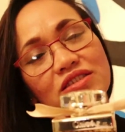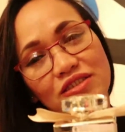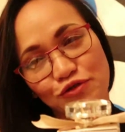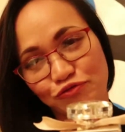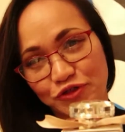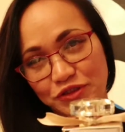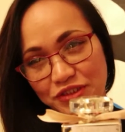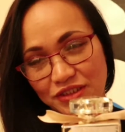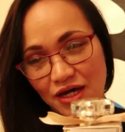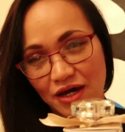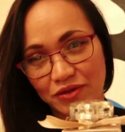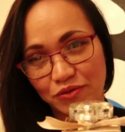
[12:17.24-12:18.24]
different
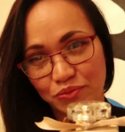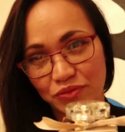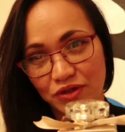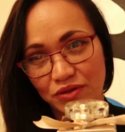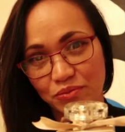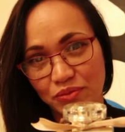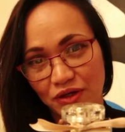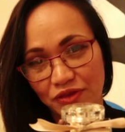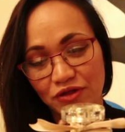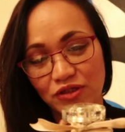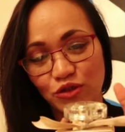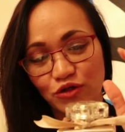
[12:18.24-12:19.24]
design of their
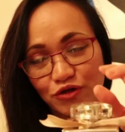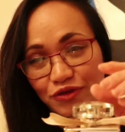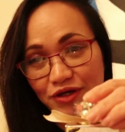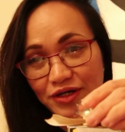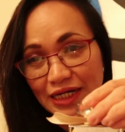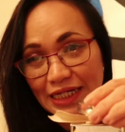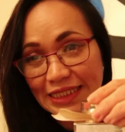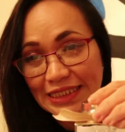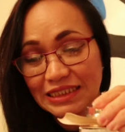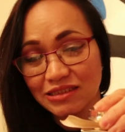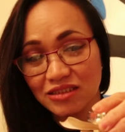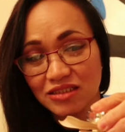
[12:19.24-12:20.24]
bottle or their
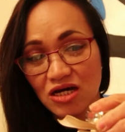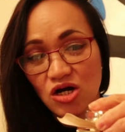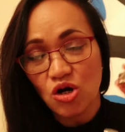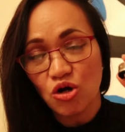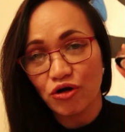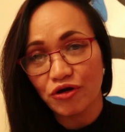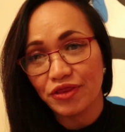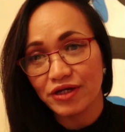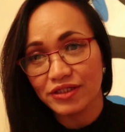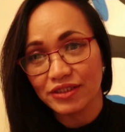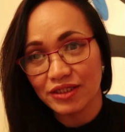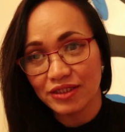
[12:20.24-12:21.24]
lids, or
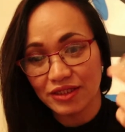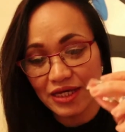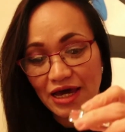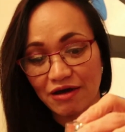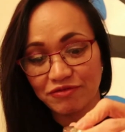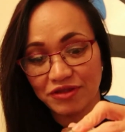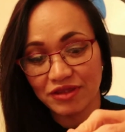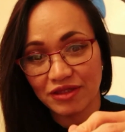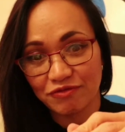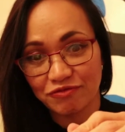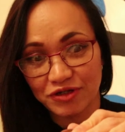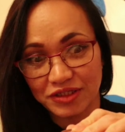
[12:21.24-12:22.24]
they have a
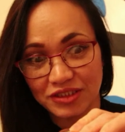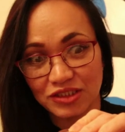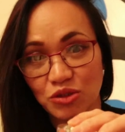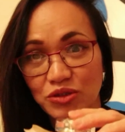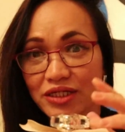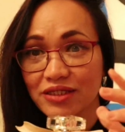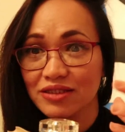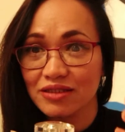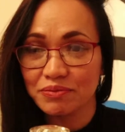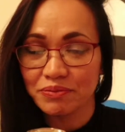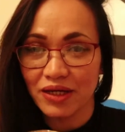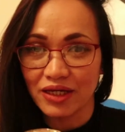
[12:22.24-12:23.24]
difference. So it
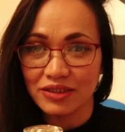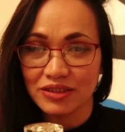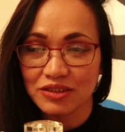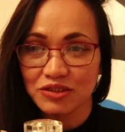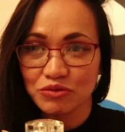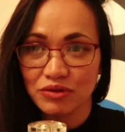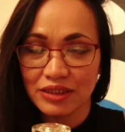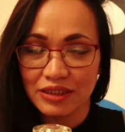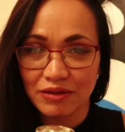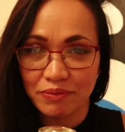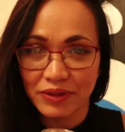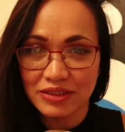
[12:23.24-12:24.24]
depends. It really
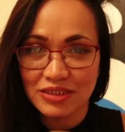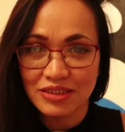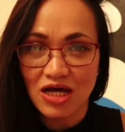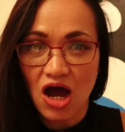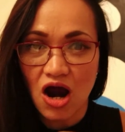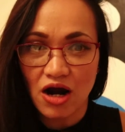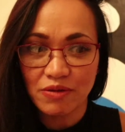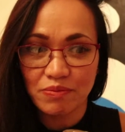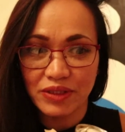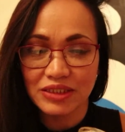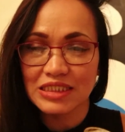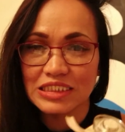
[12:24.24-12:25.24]
depends. It's hard,
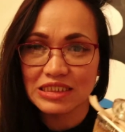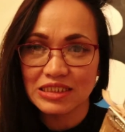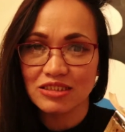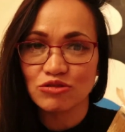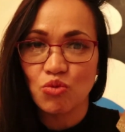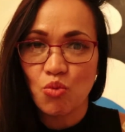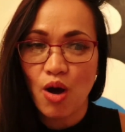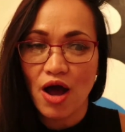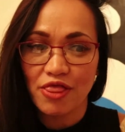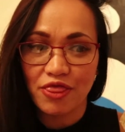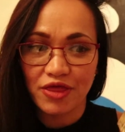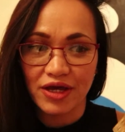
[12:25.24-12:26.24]
but it's just
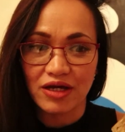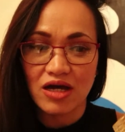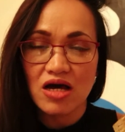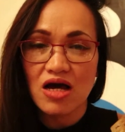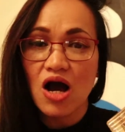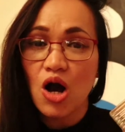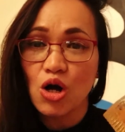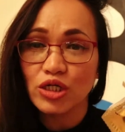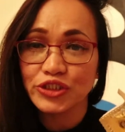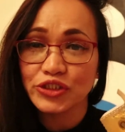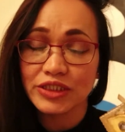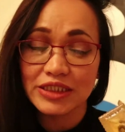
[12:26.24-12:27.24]
one thing.
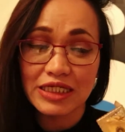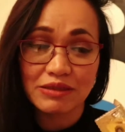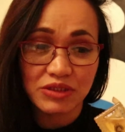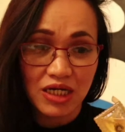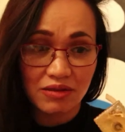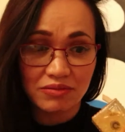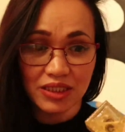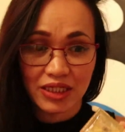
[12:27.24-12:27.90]
Also at the same time,